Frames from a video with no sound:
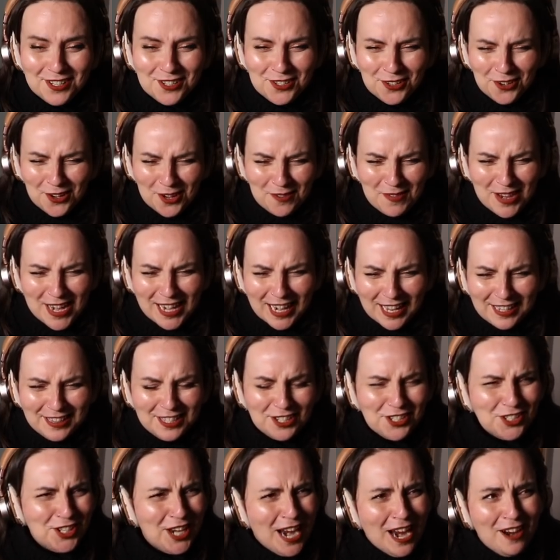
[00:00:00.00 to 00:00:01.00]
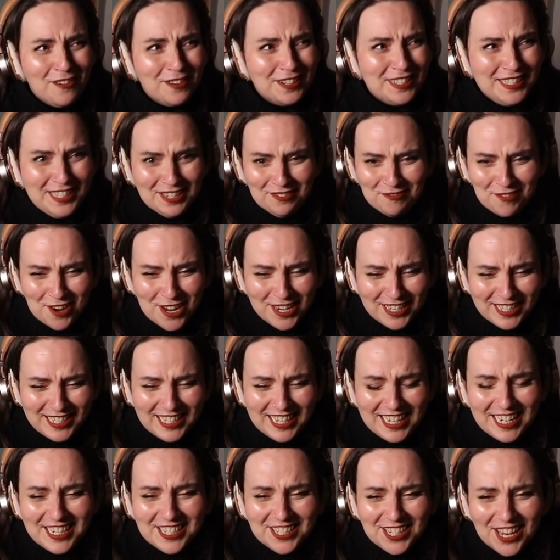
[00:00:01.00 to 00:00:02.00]
do you know what I mean? Like the charity run
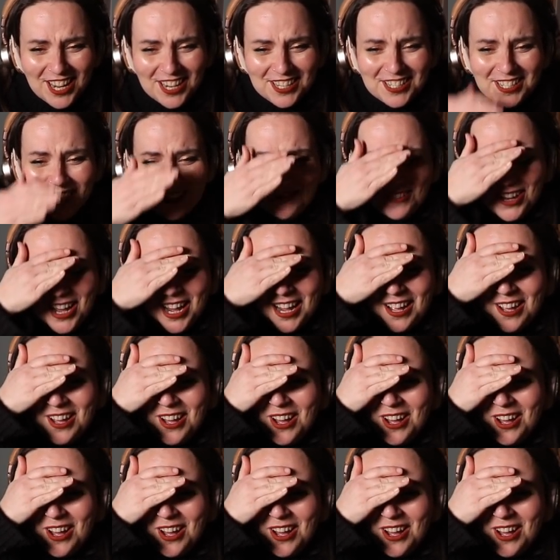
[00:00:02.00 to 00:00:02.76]
T-shirts, and I'm like,